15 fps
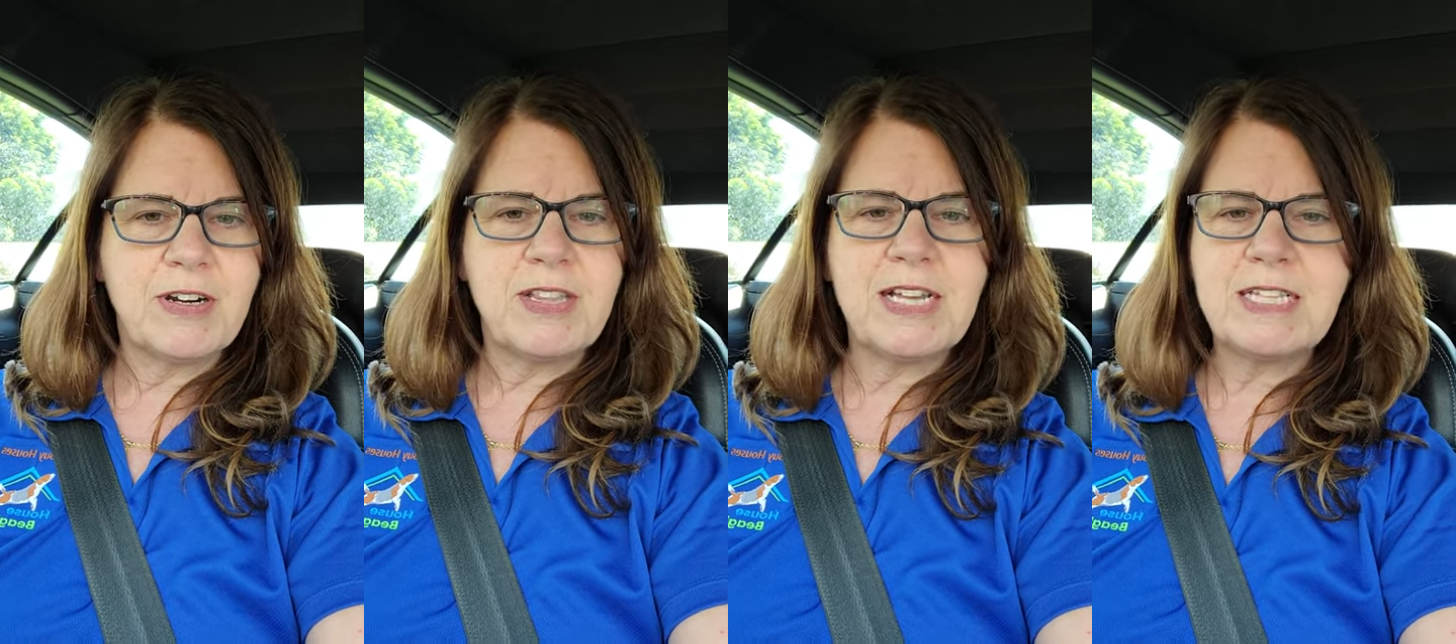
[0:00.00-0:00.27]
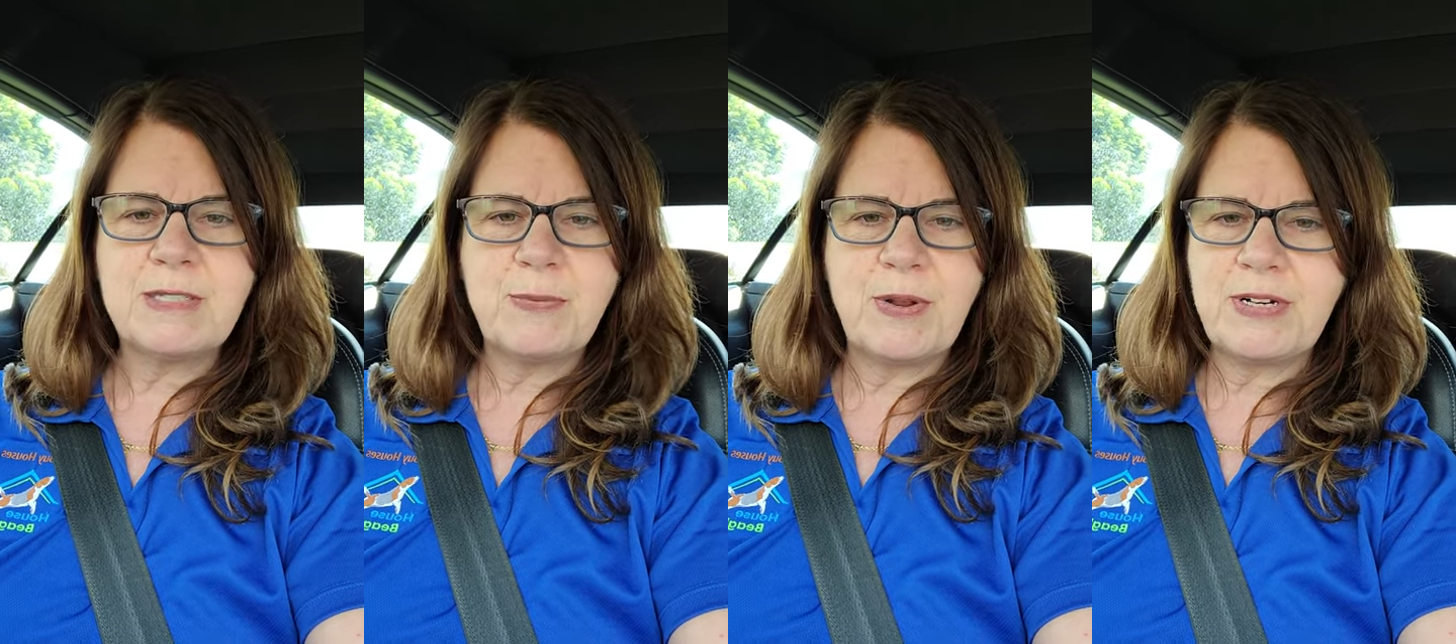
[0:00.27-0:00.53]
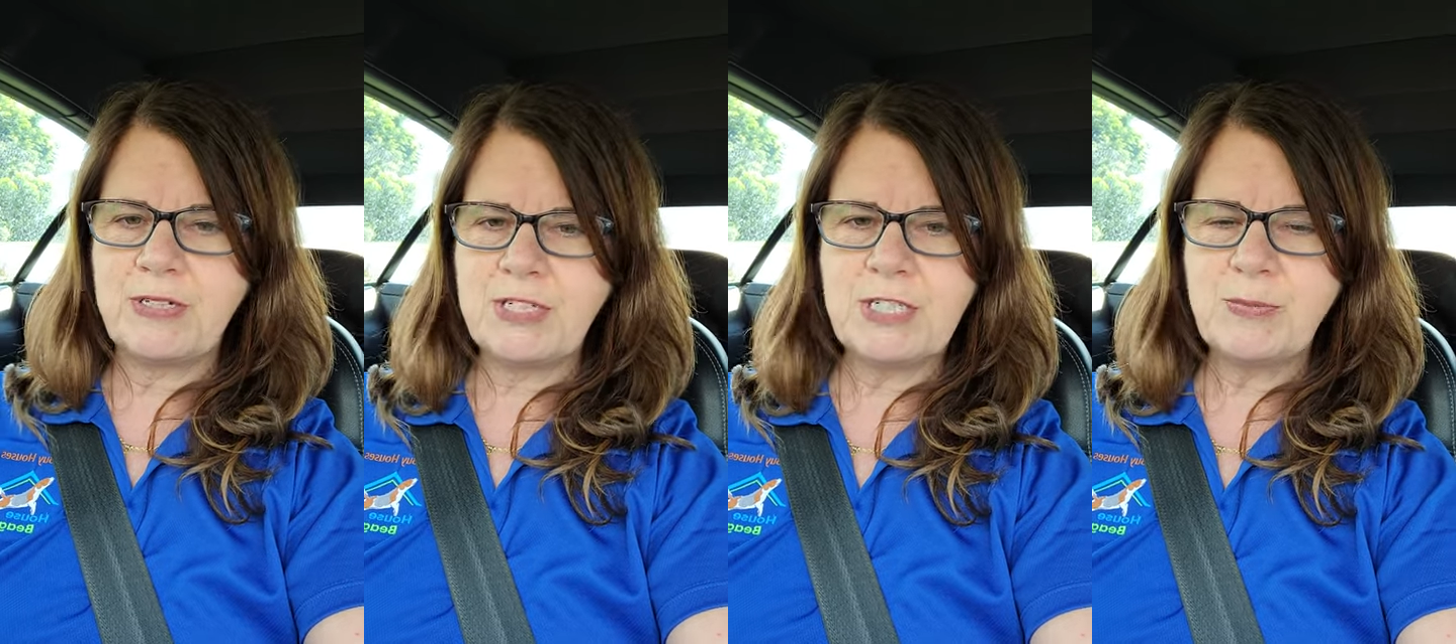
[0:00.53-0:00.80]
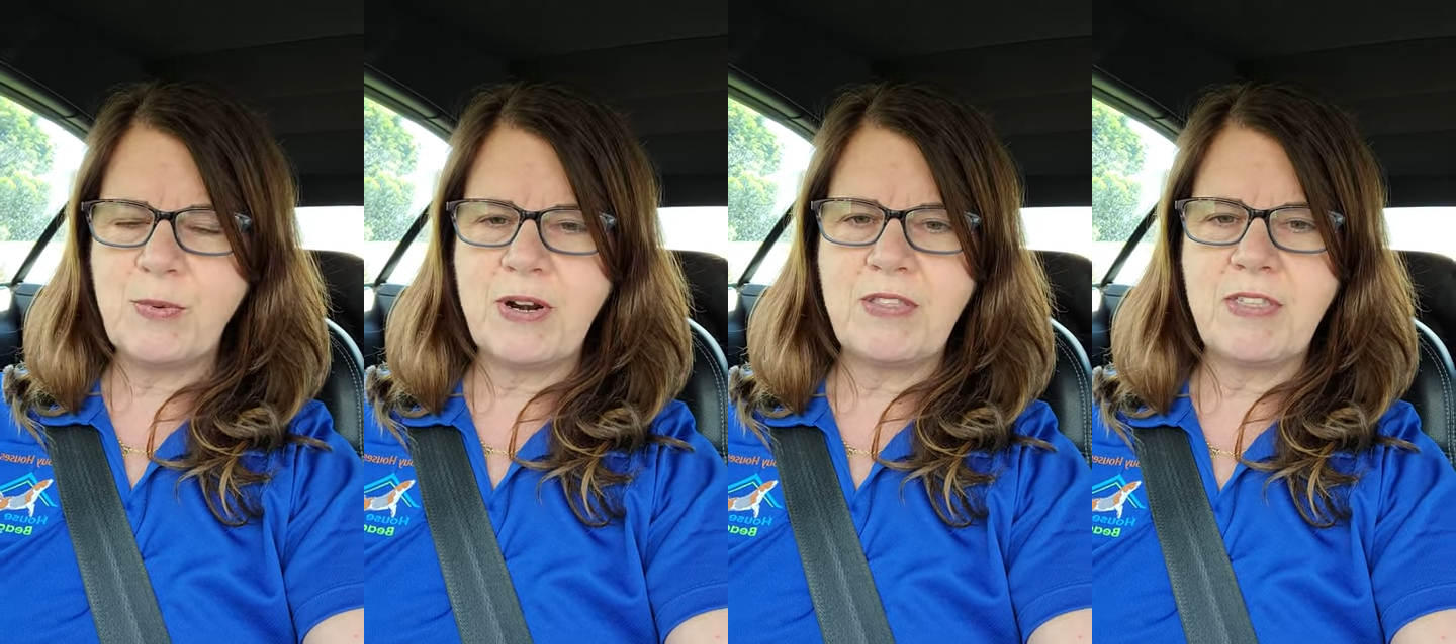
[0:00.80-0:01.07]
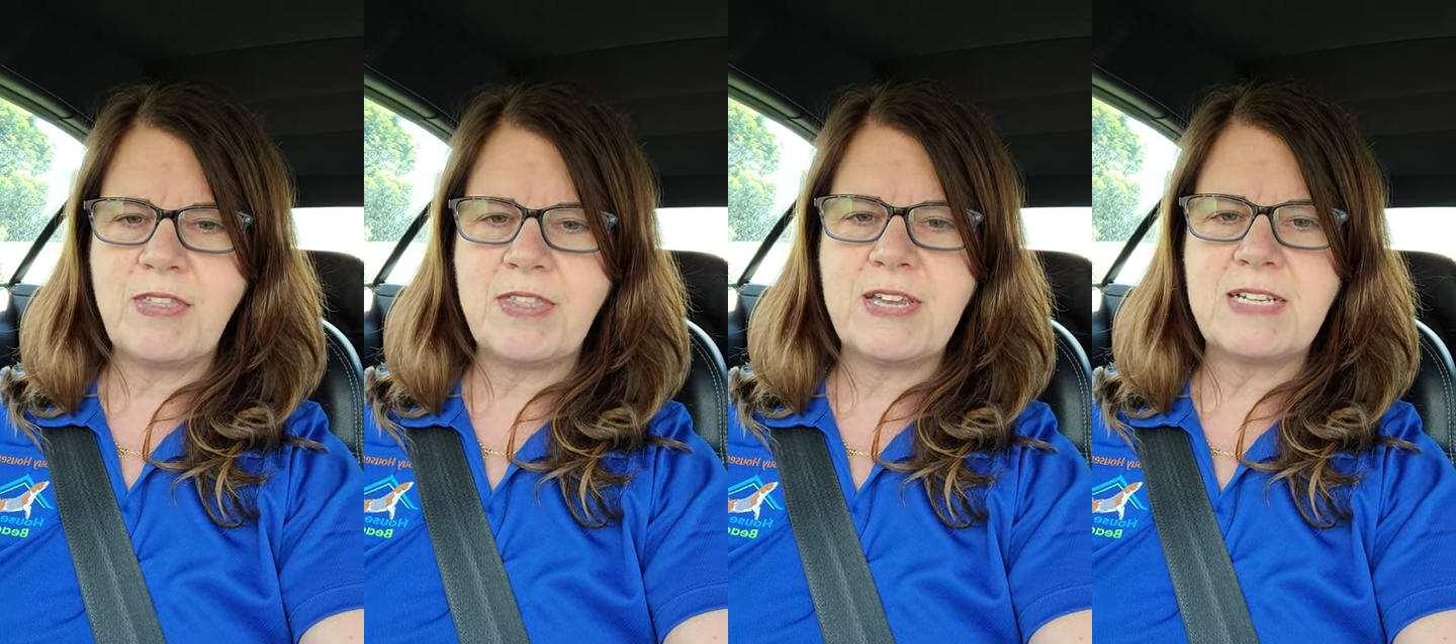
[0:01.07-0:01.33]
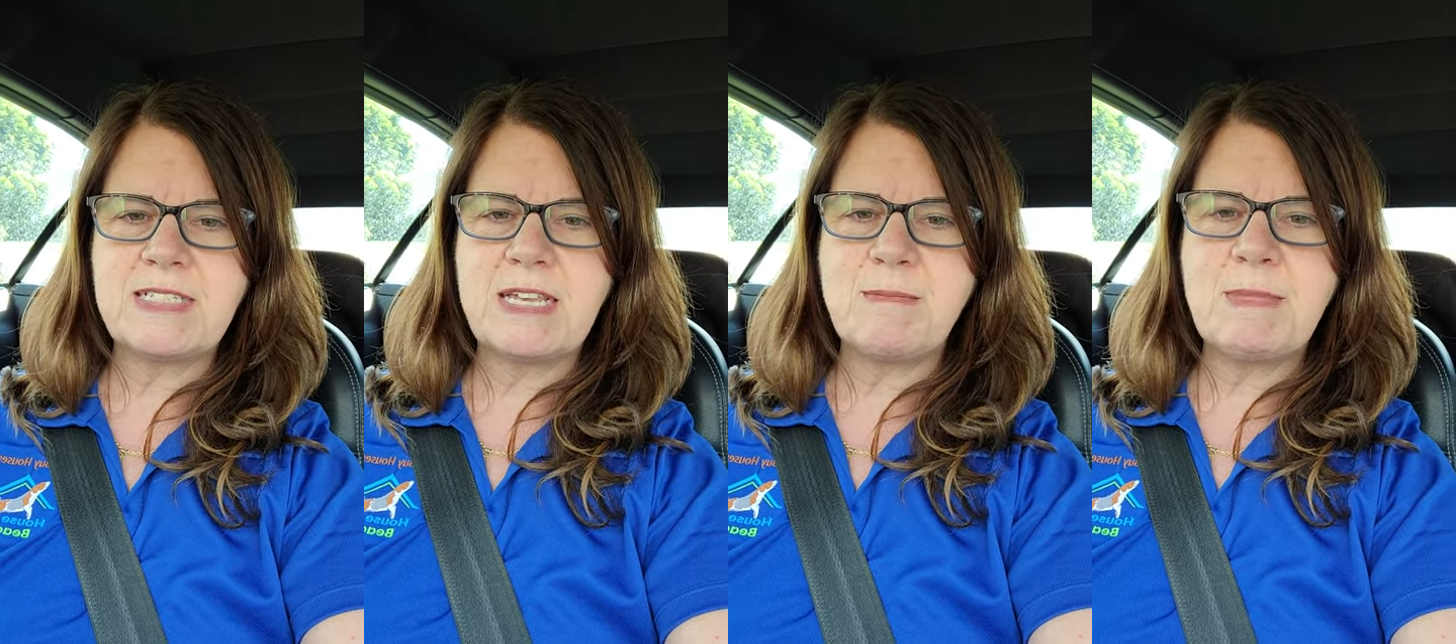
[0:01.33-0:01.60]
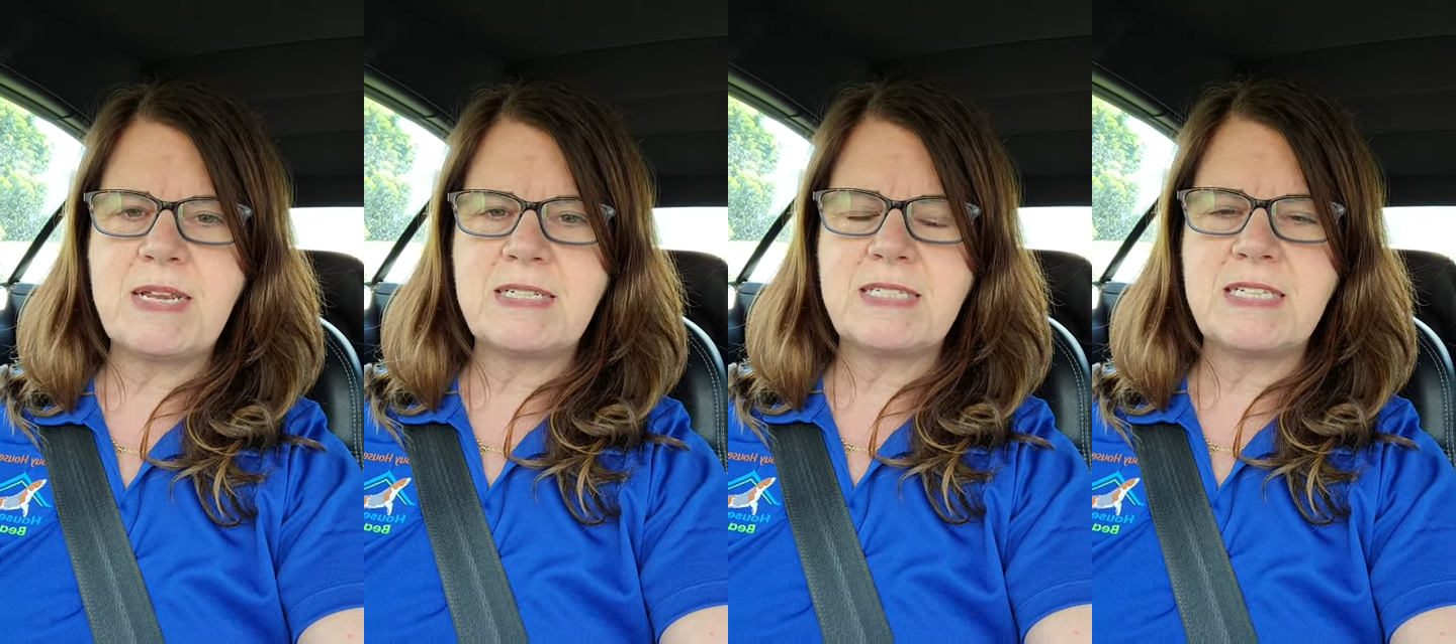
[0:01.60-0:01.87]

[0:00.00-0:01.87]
and that's one just one of the things that makes